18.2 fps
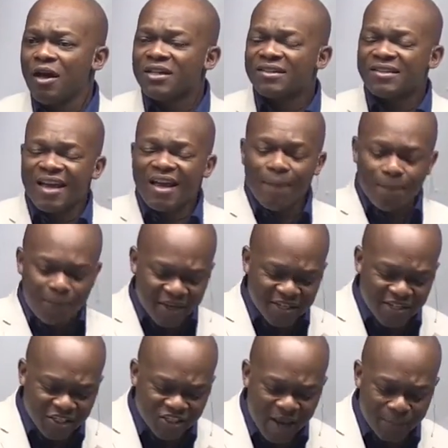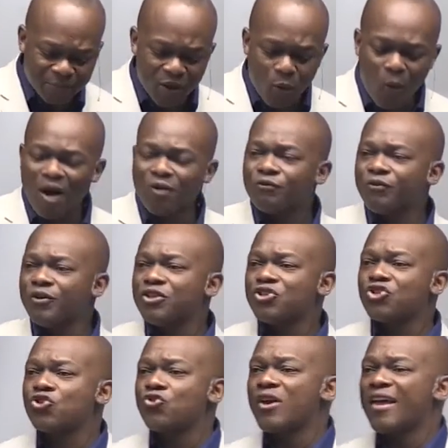2 Peter chapter 1
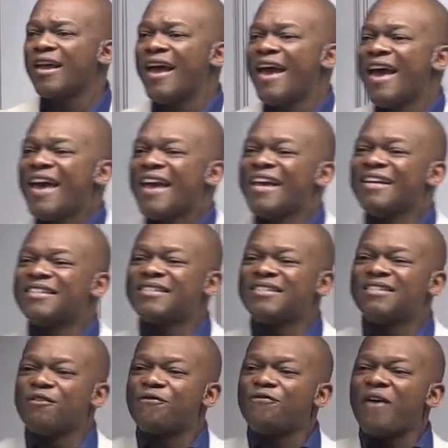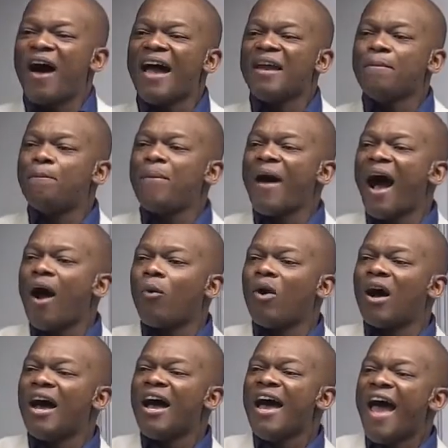verse 3 his divine
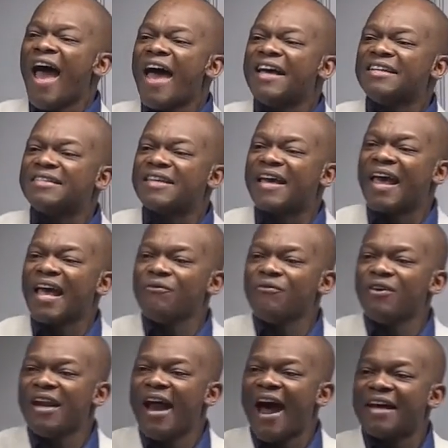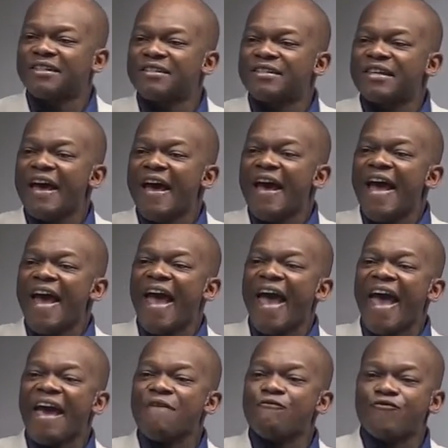power has given us
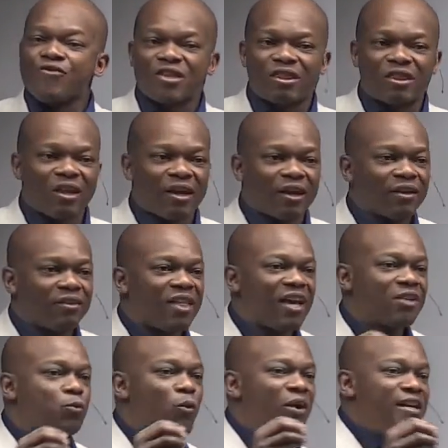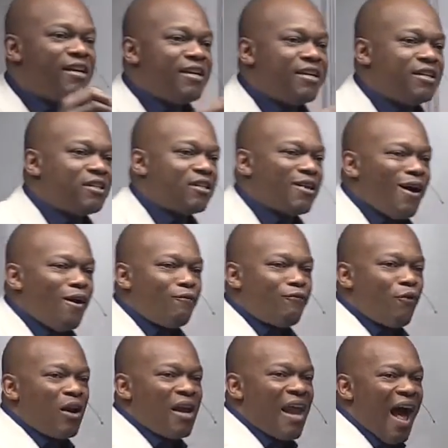everything that we need
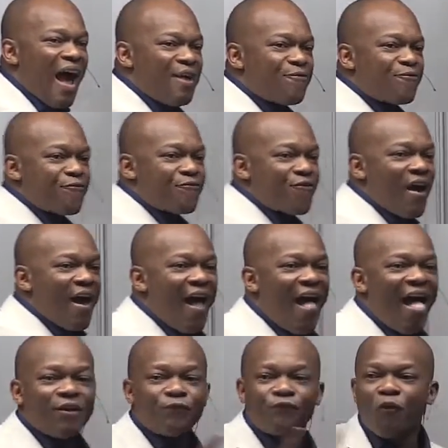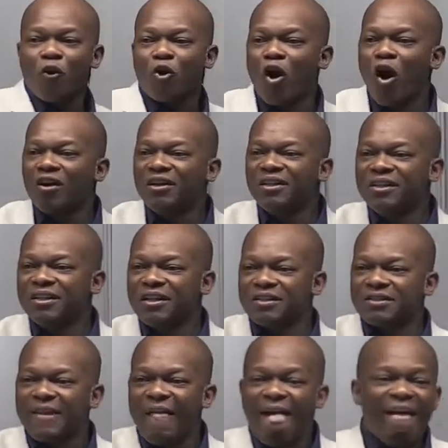for life and for
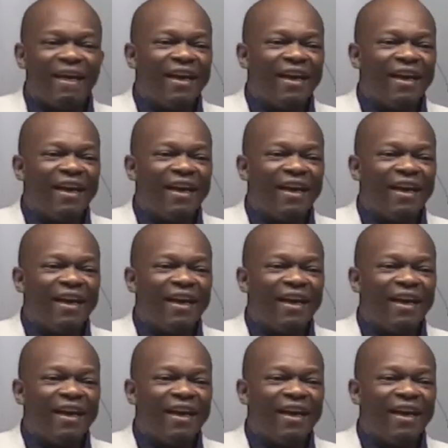godliness.